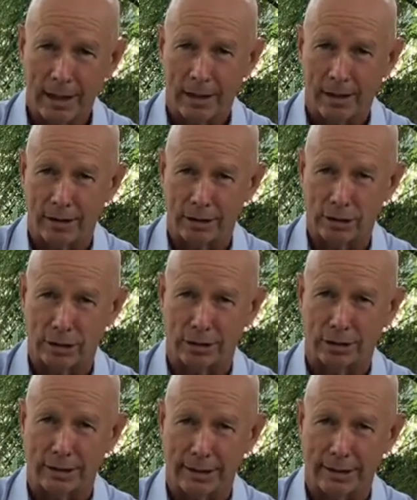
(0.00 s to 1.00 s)
I
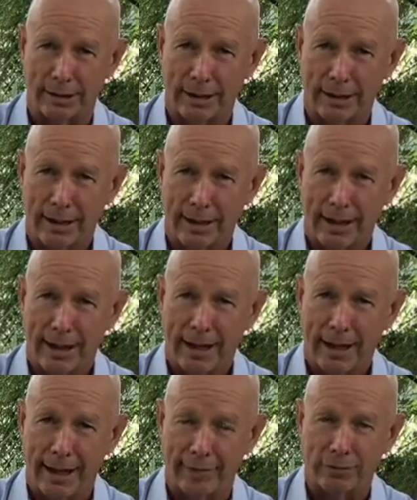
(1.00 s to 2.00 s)
certainly
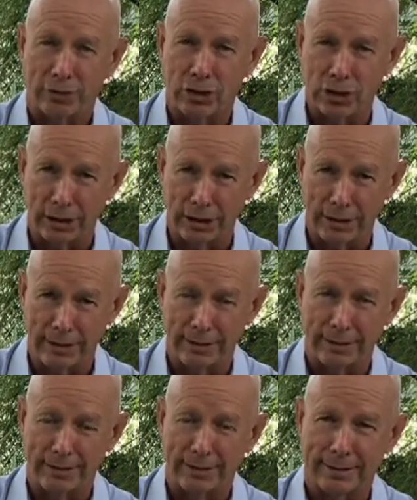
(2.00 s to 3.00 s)
have
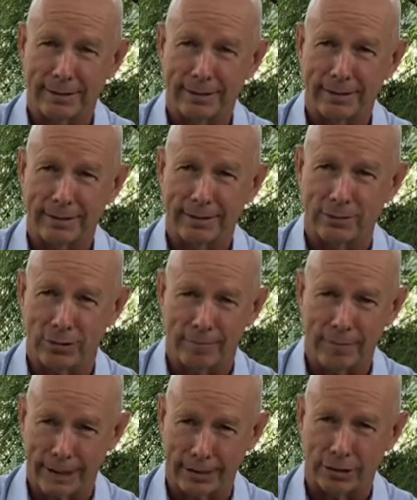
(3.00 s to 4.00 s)
seen
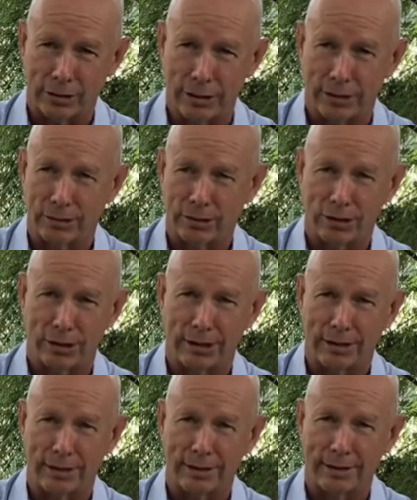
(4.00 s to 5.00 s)
dramatic changes in
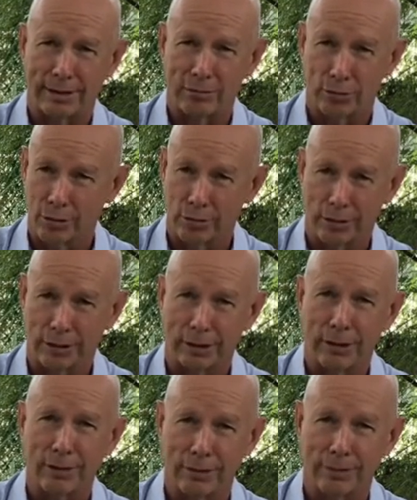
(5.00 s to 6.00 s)
the rural
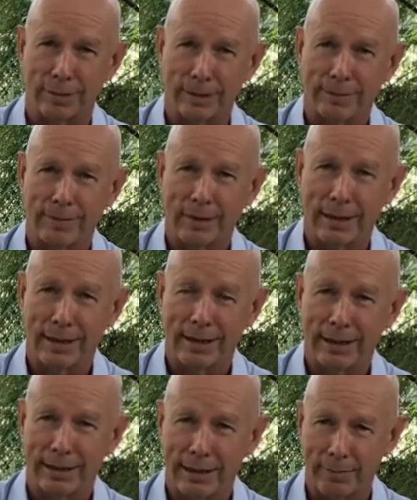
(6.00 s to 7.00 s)
economy.
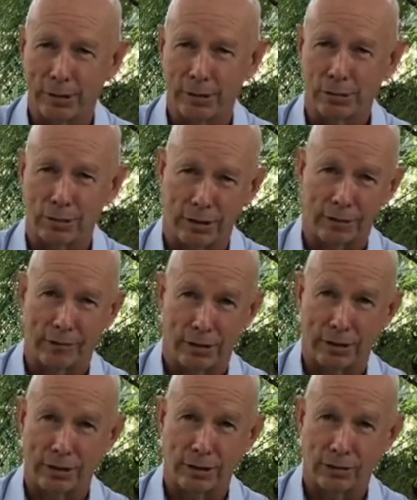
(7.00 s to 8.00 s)
Imble's really
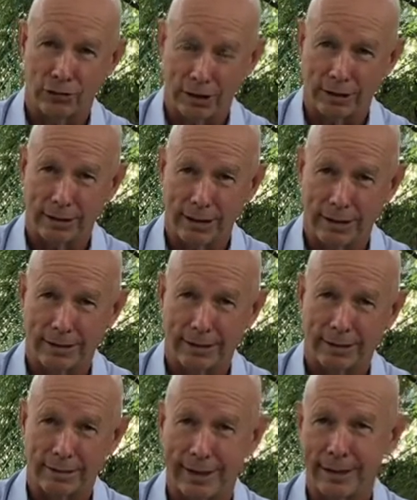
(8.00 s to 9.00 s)
finding its feet now.
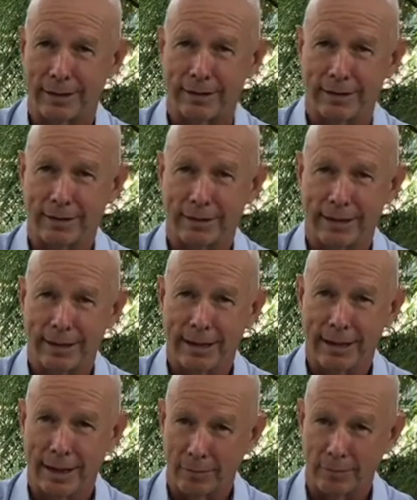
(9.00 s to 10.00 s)
Kandanga
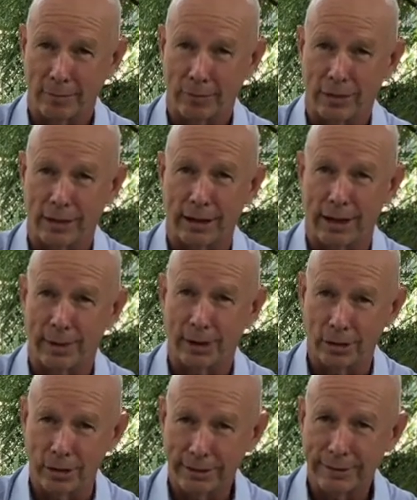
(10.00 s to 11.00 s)
and Amamore are coming
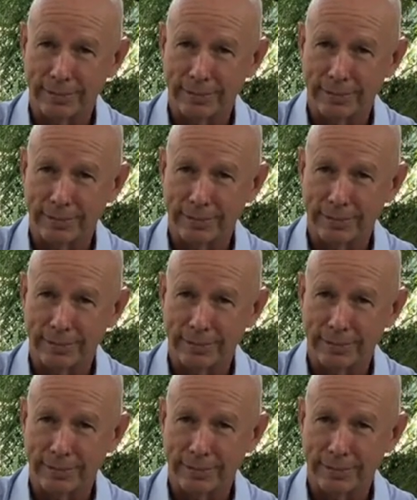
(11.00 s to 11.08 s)
on,